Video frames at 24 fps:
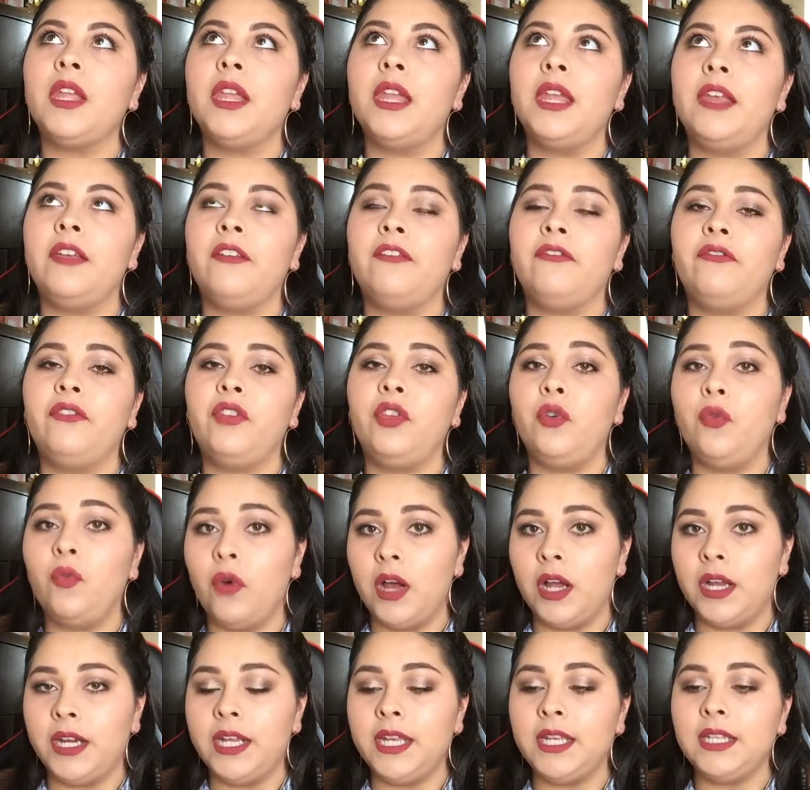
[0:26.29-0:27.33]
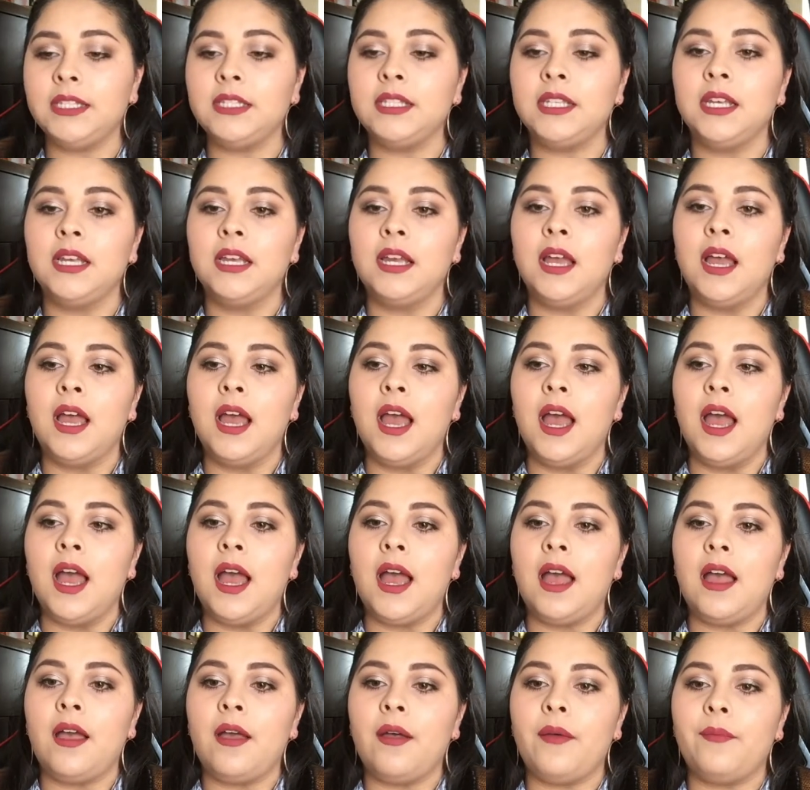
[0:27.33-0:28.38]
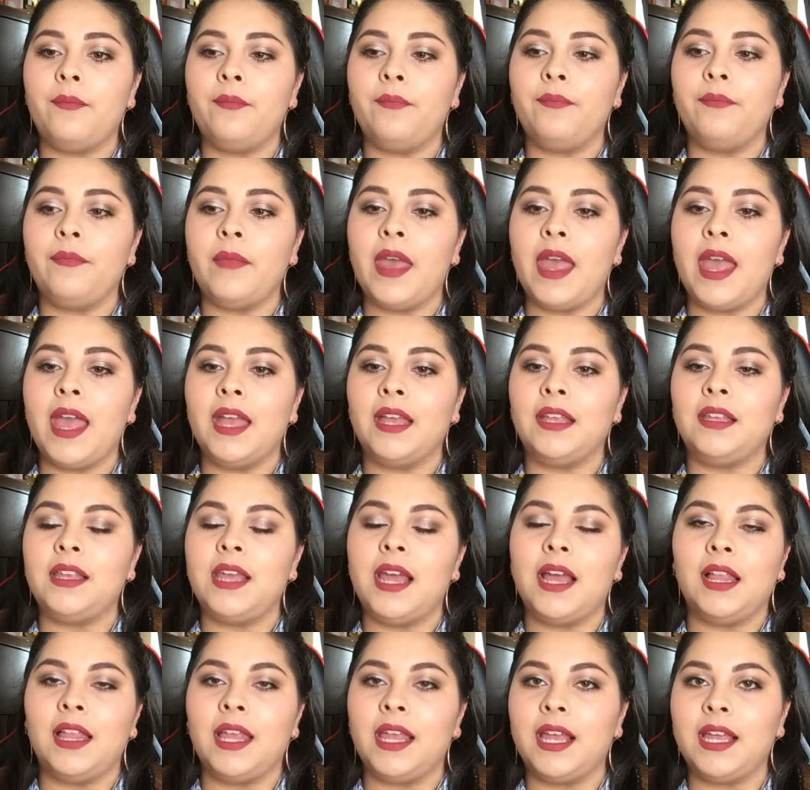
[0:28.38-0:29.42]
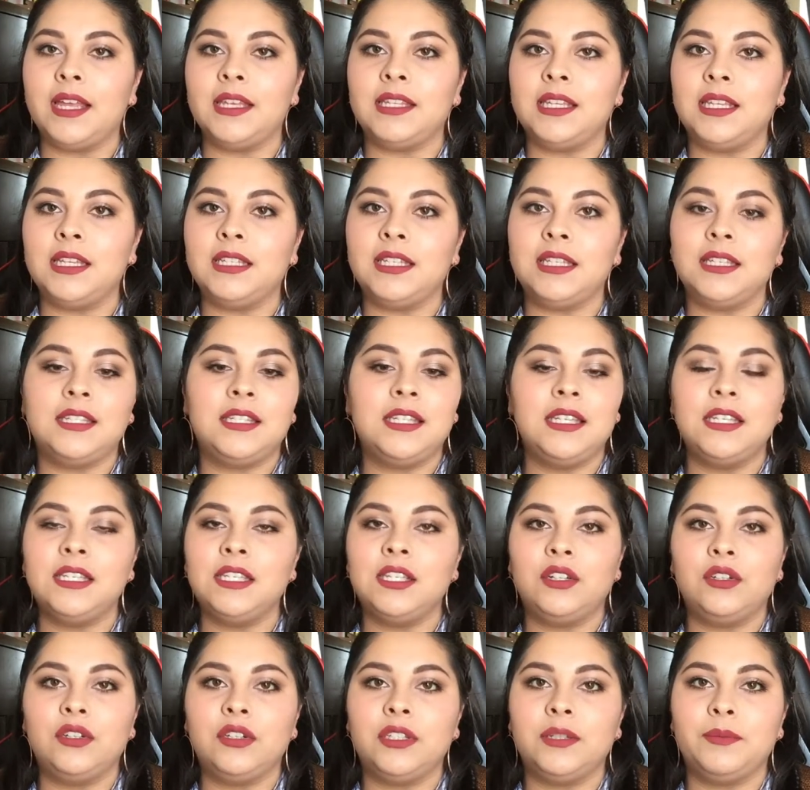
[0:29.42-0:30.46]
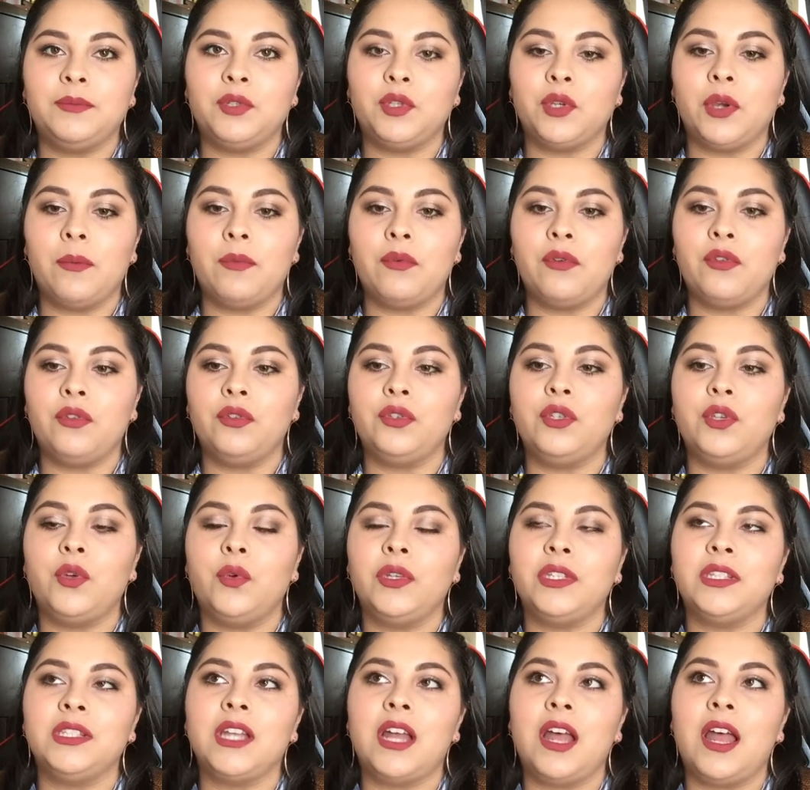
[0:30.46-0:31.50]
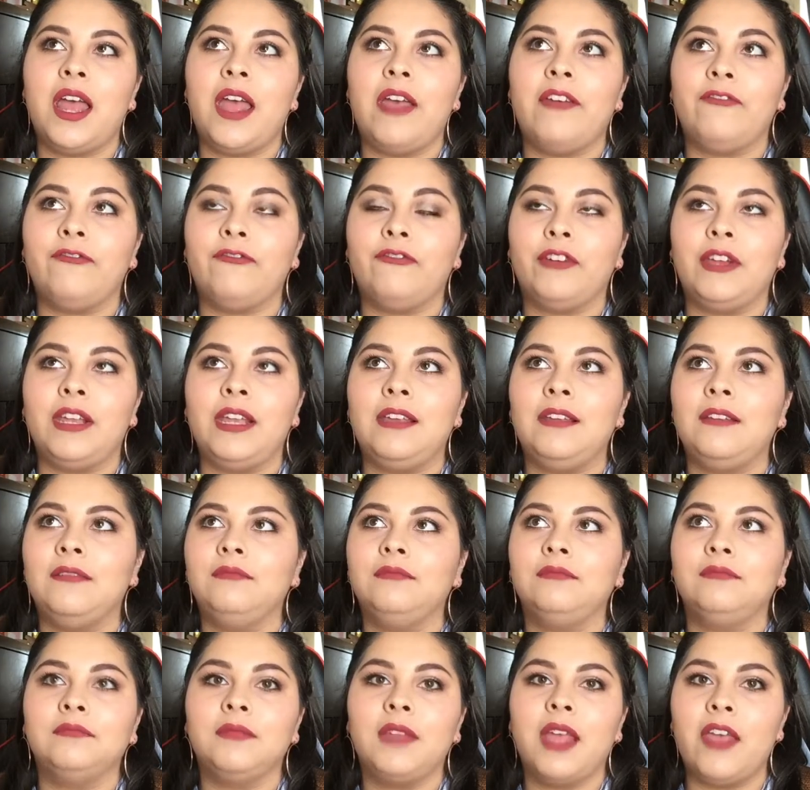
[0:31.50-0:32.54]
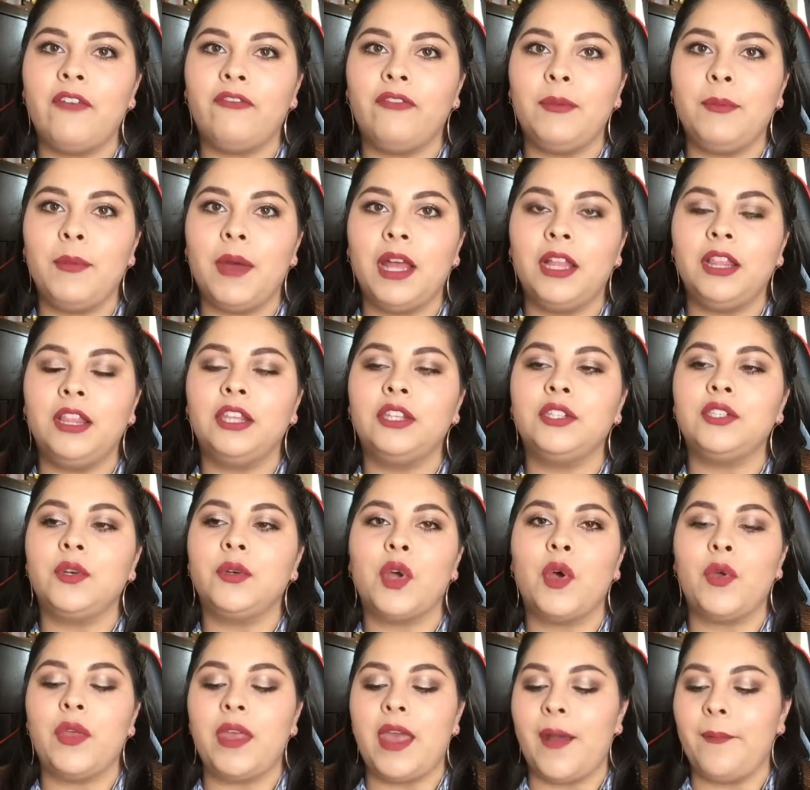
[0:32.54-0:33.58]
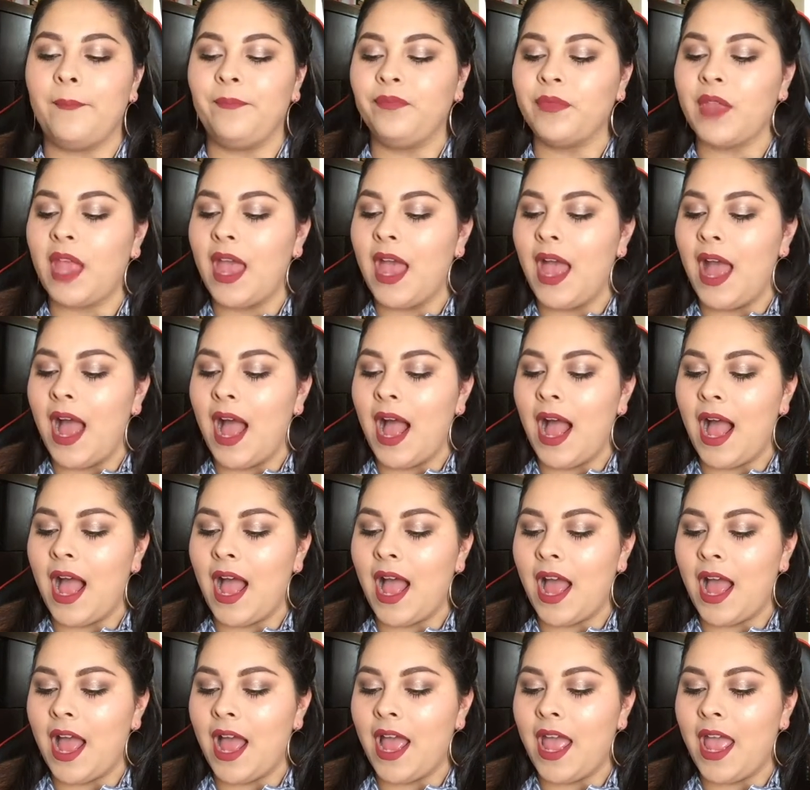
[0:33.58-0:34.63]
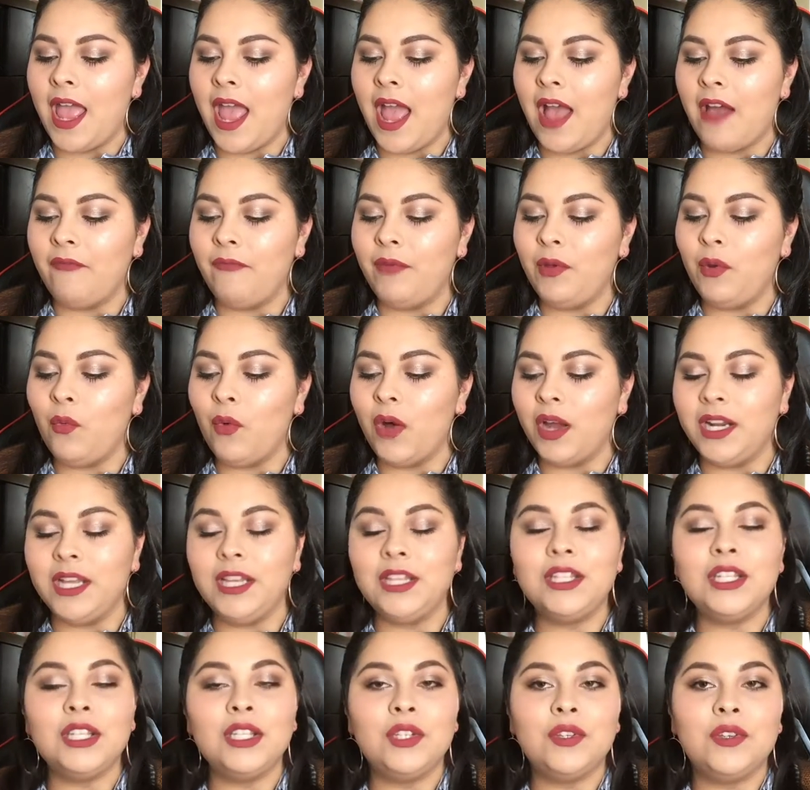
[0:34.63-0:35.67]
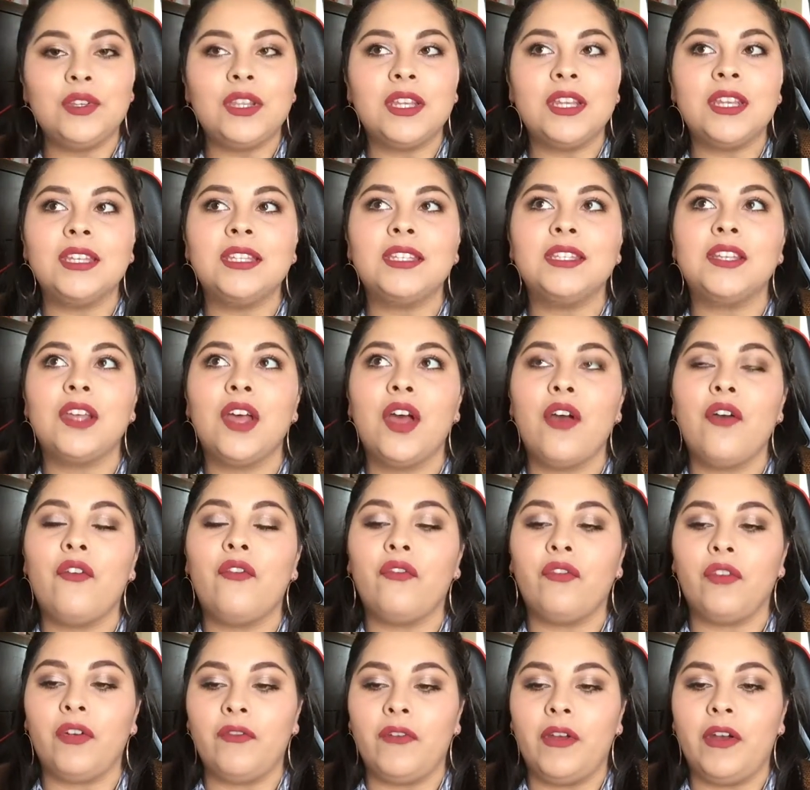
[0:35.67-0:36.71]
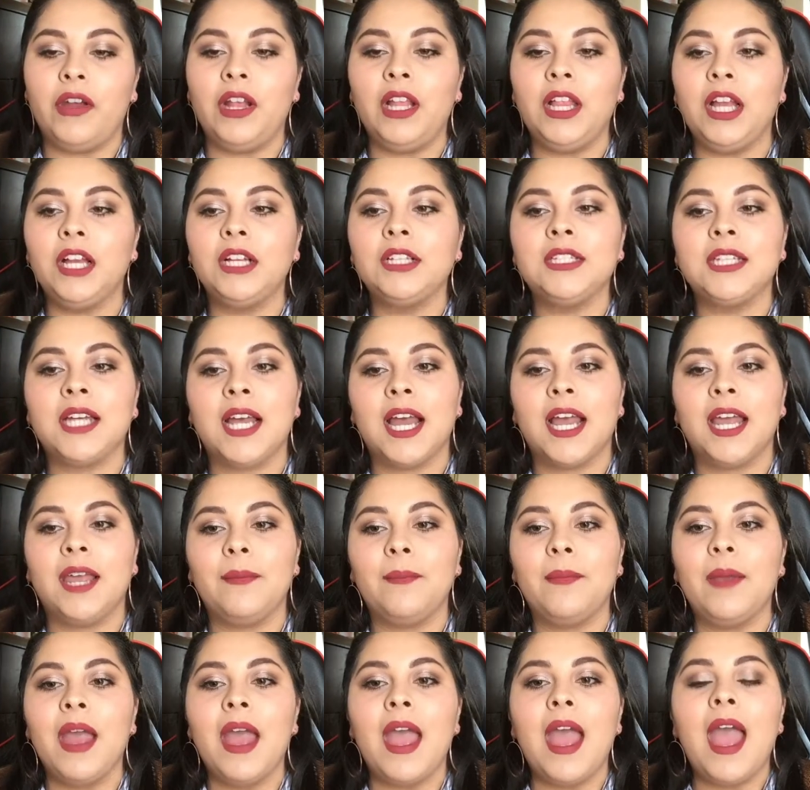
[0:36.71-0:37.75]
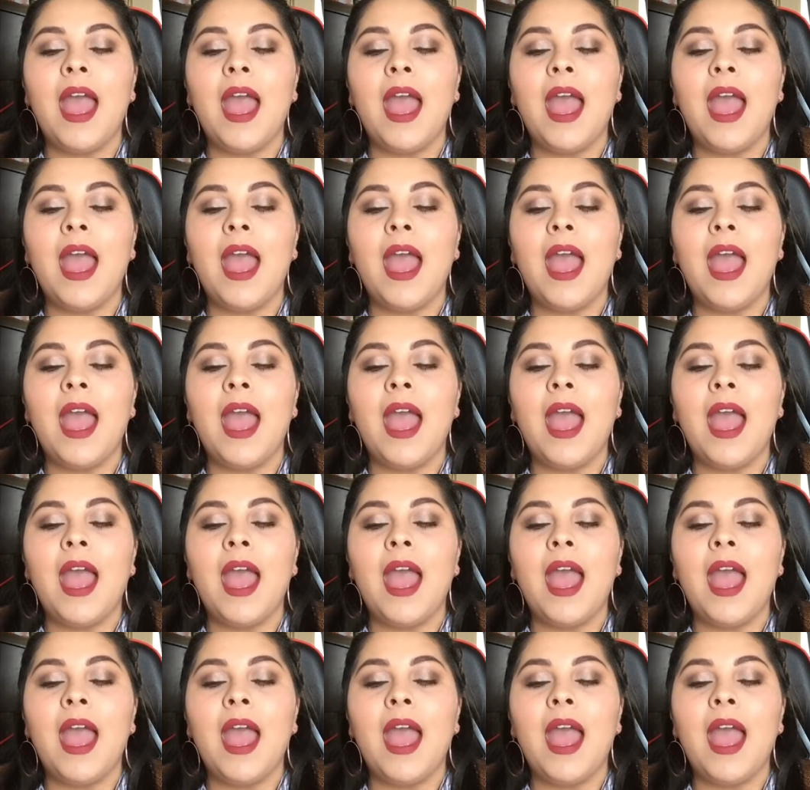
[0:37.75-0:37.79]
if you want it. And yeah, like I said, it's a seasonal subscription, so it's not every month. So yeah, I have been wanting to do this for a very long time,